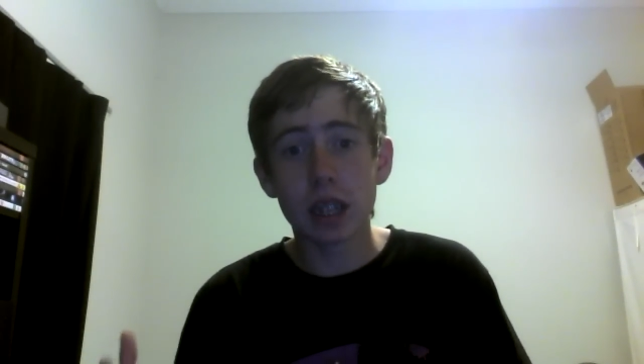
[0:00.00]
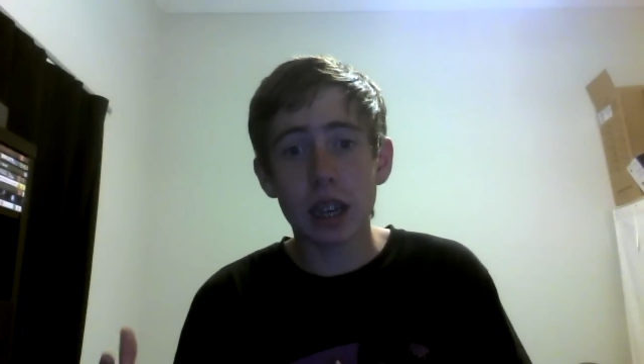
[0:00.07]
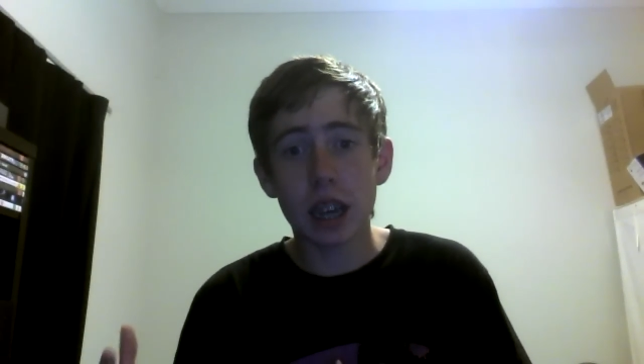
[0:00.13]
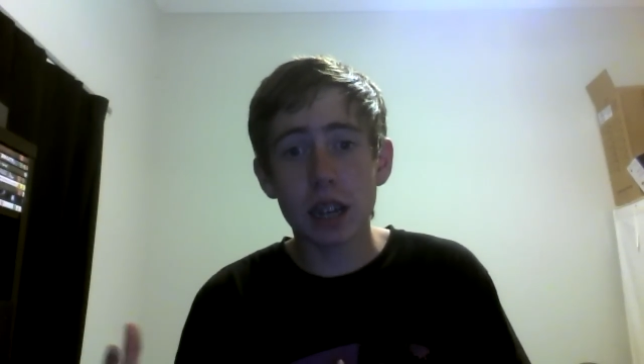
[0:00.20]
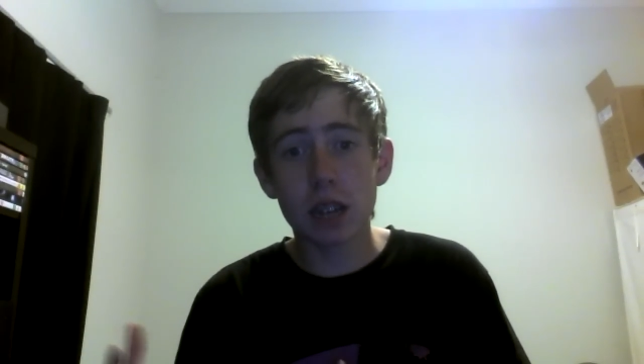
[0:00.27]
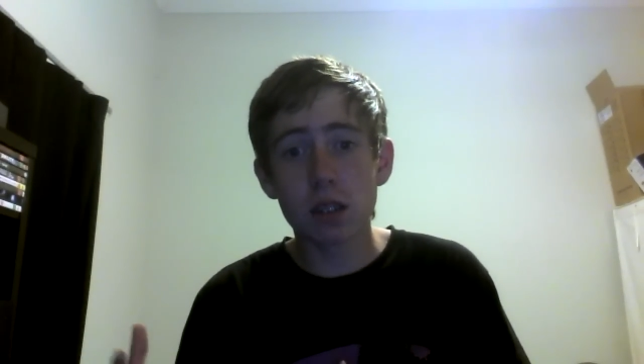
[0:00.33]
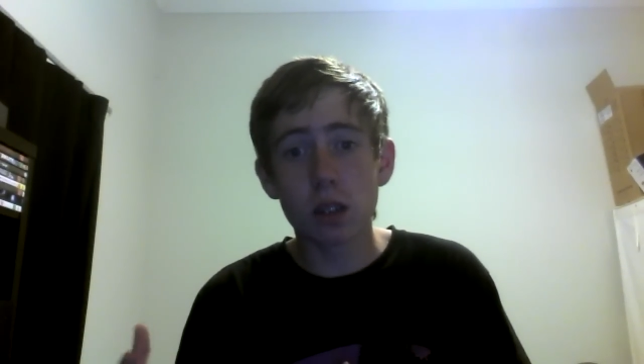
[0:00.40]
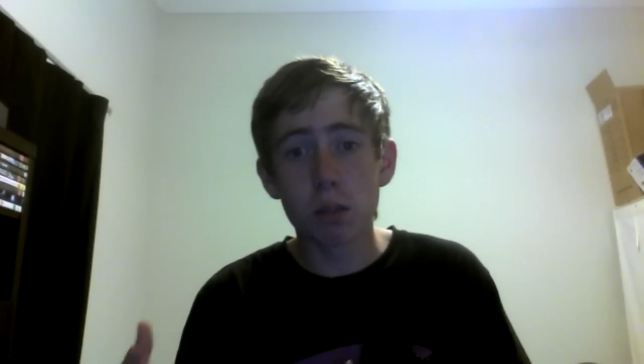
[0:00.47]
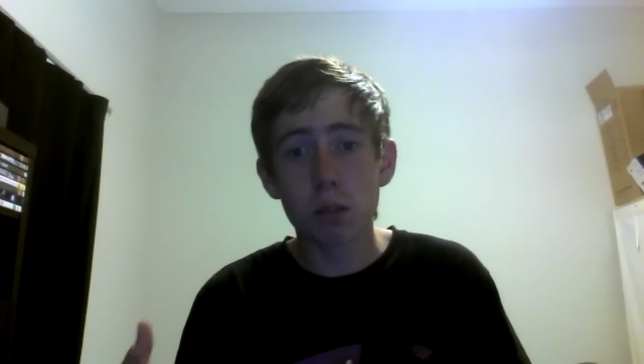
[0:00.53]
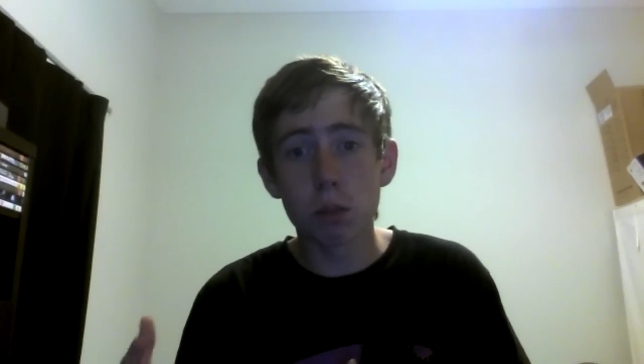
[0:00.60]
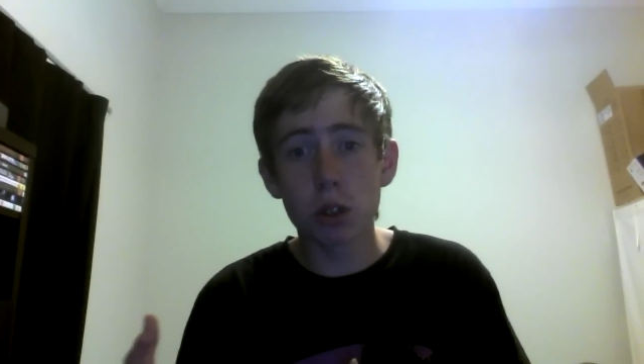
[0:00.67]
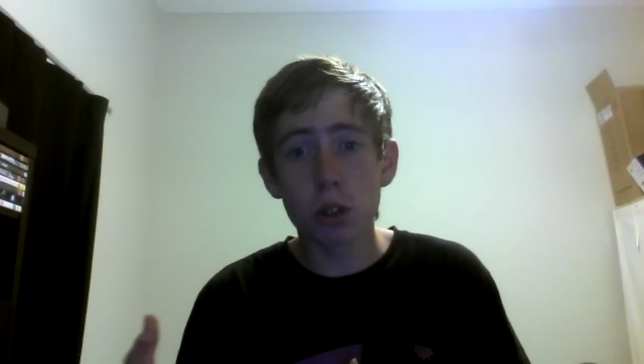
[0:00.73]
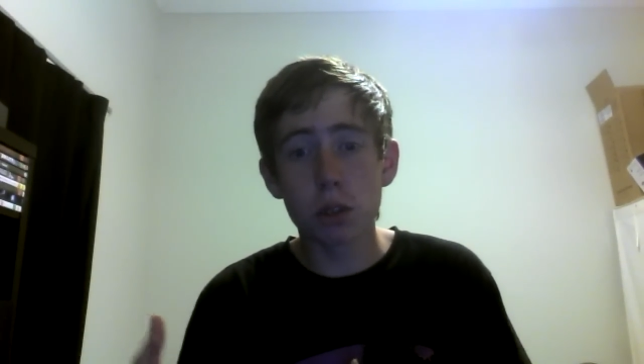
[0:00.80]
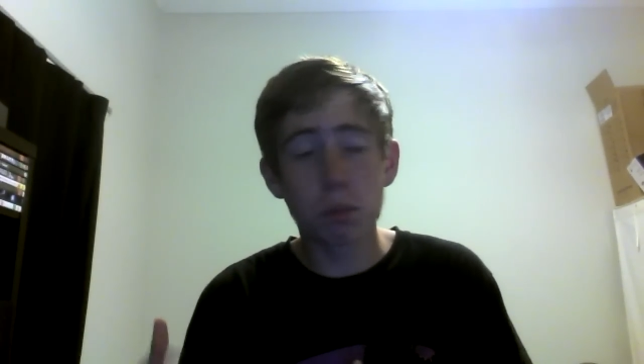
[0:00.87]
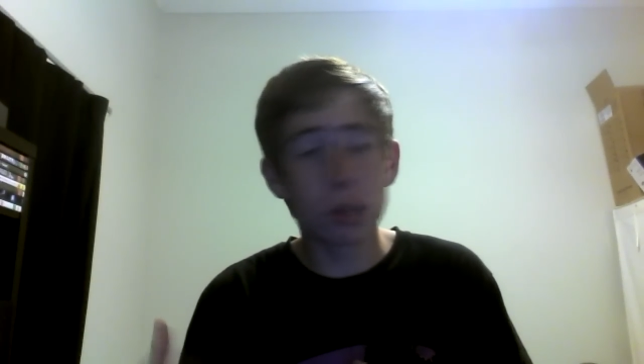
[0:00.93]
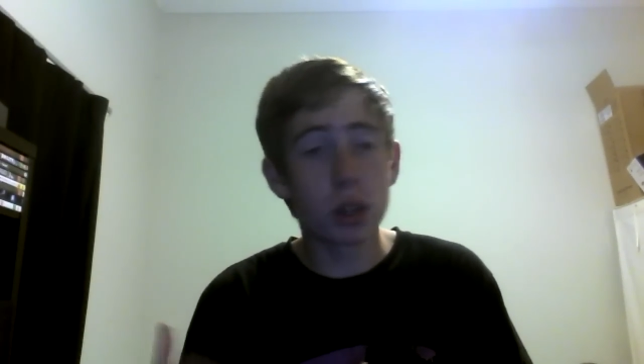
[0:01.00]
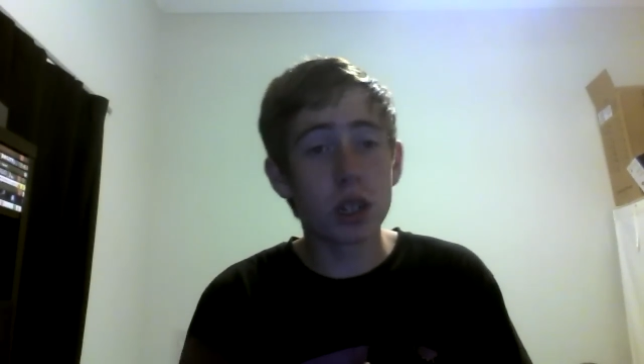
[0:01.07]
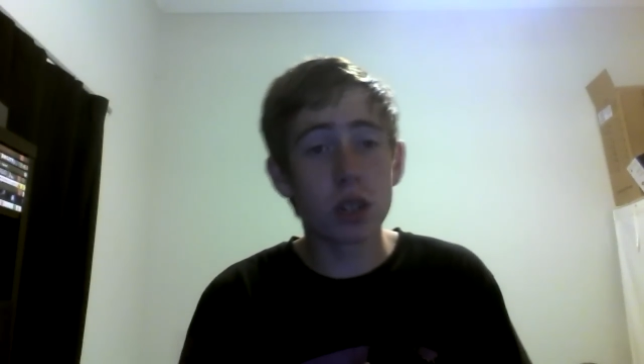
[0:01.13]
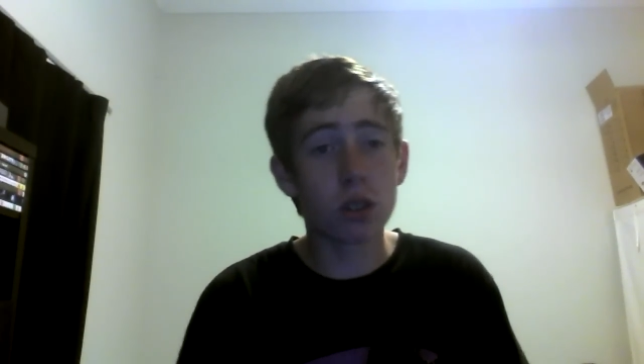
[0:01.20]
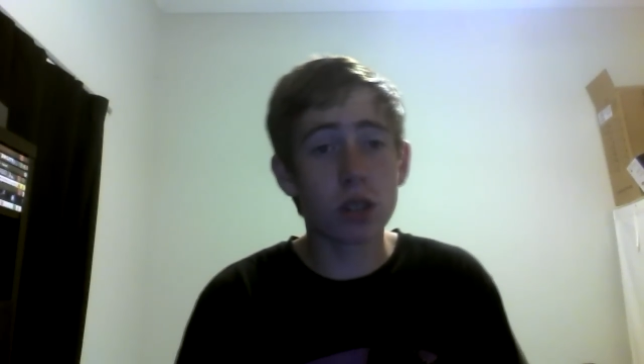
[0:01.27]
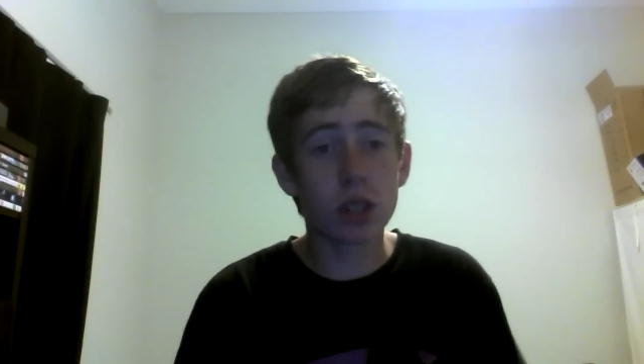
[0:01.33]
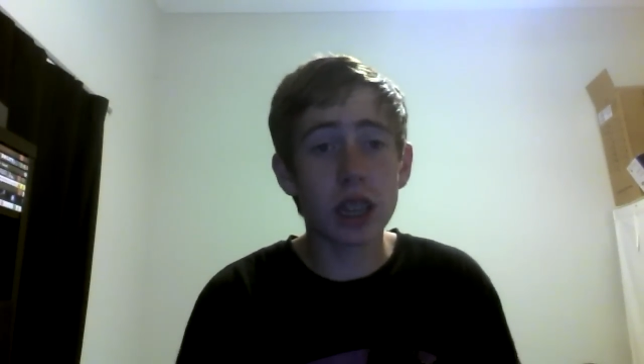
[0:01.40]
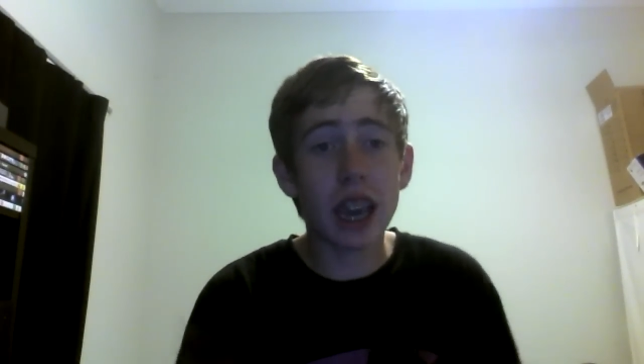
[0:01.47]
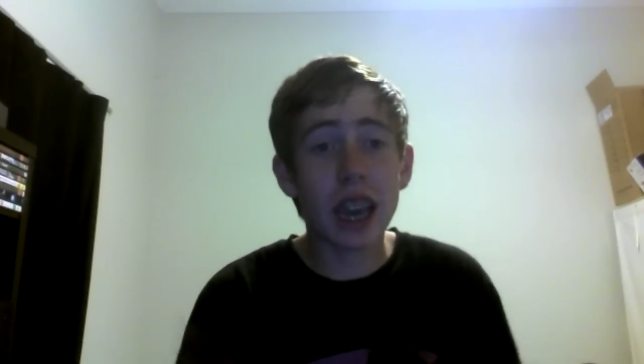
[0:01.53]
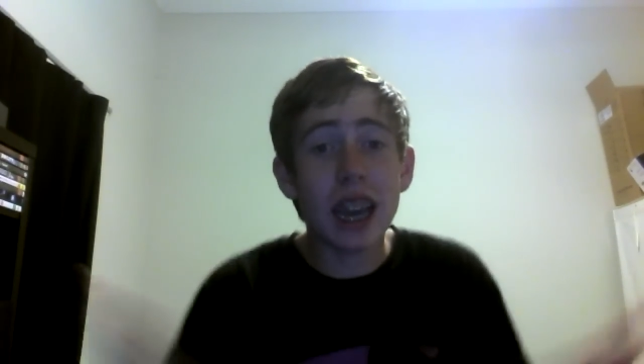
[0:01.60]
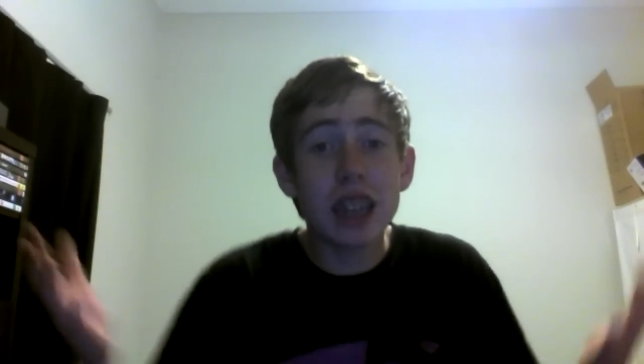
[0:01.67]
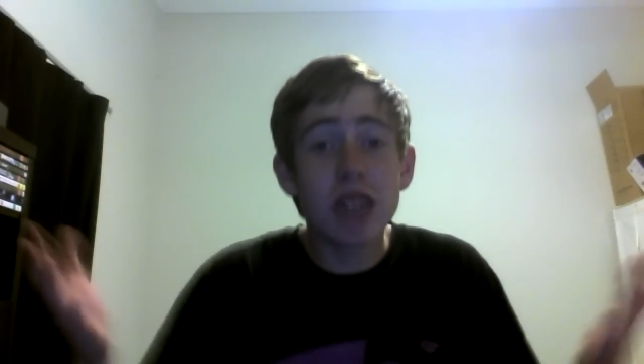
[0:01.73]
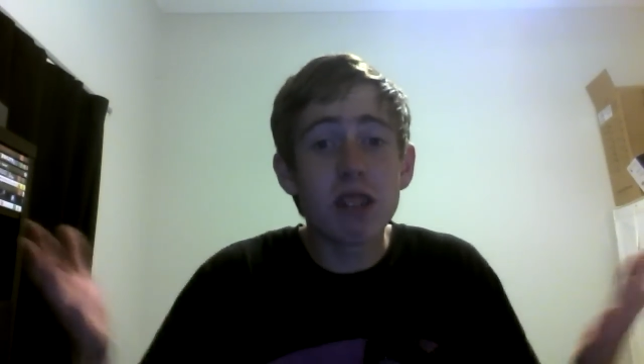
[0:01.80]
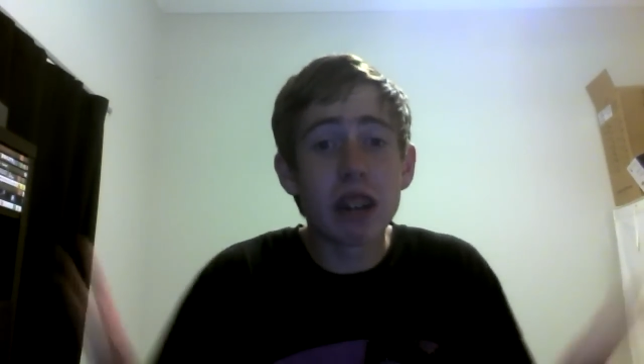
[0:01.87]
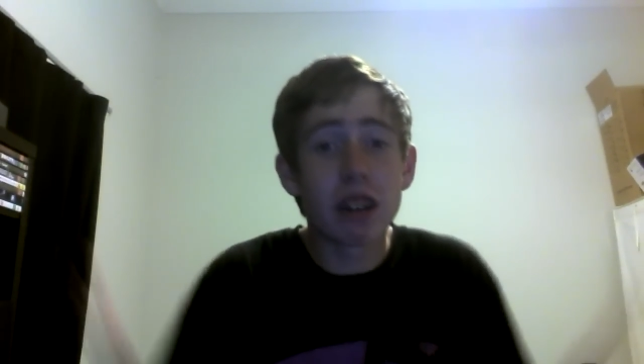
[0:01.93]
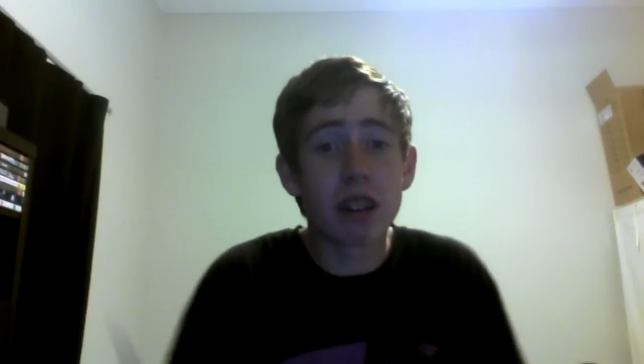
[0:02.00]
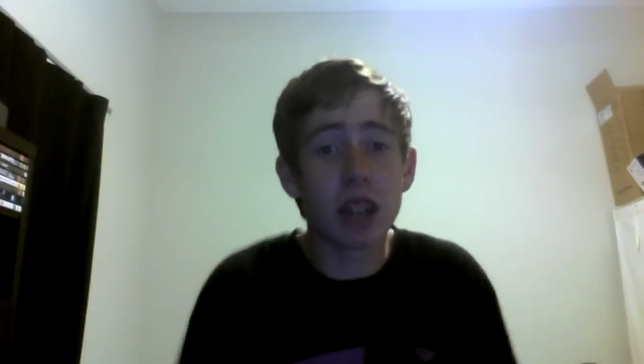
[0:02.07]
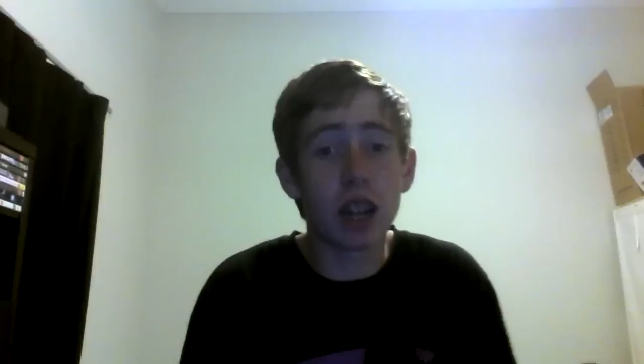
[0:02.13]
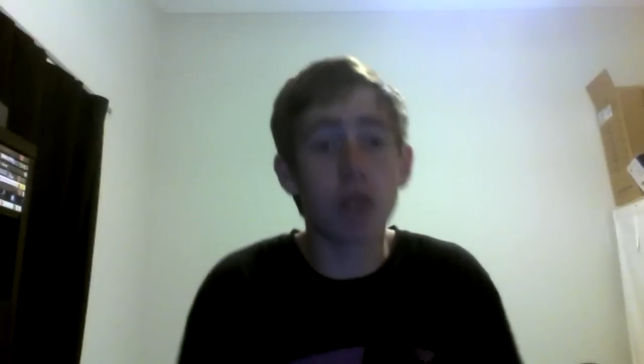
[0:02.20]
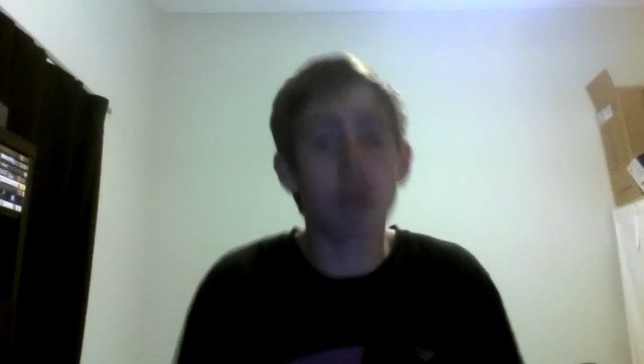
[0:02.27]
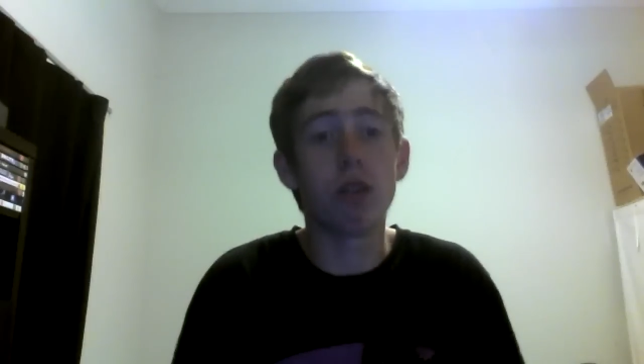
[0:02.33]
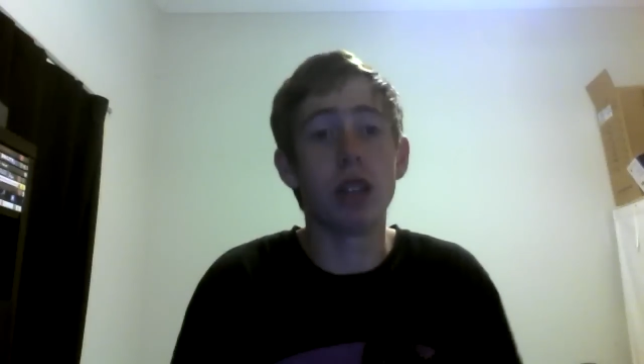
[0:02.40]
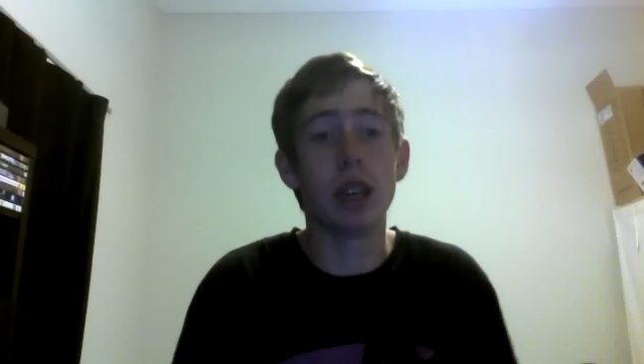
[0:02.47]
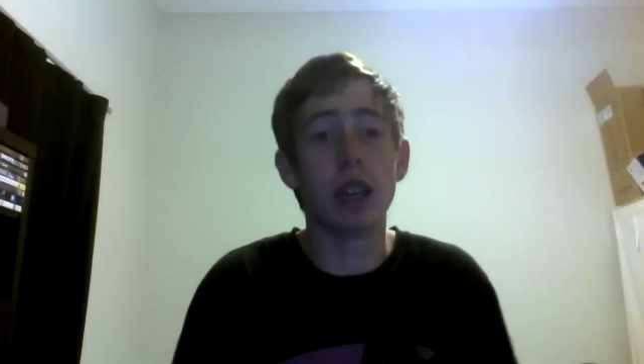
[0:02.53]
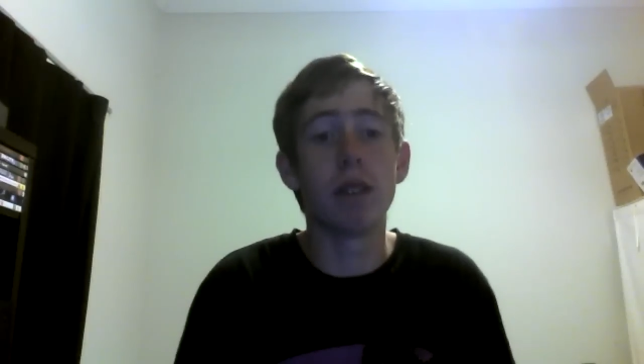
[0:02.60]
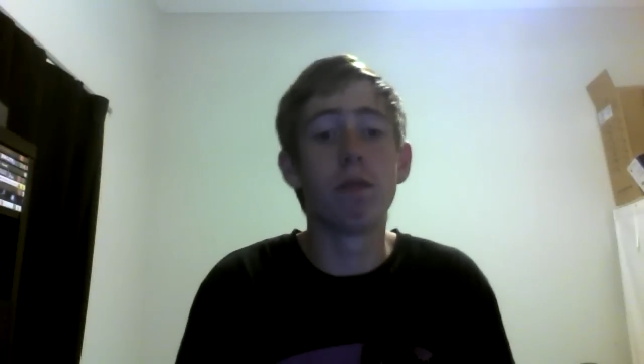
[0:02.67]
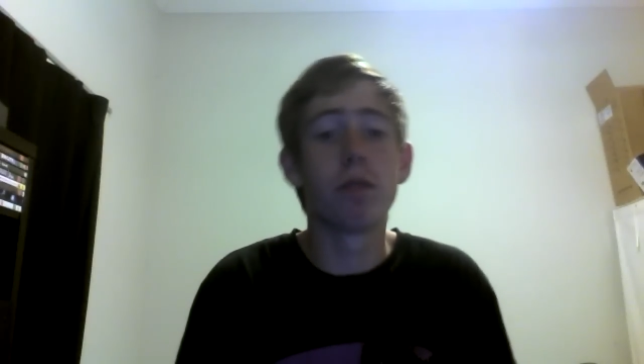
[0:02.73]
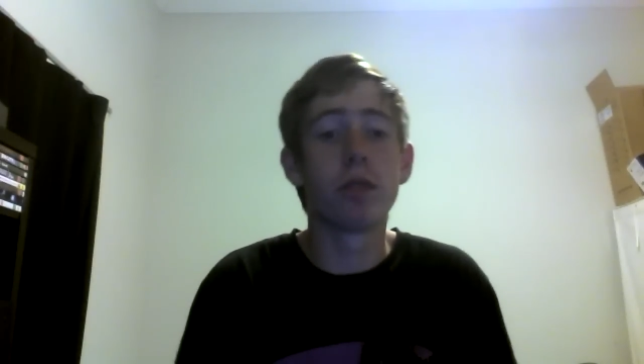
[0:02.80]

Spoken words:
And more to the point, you're not going to get anywhere in life with it.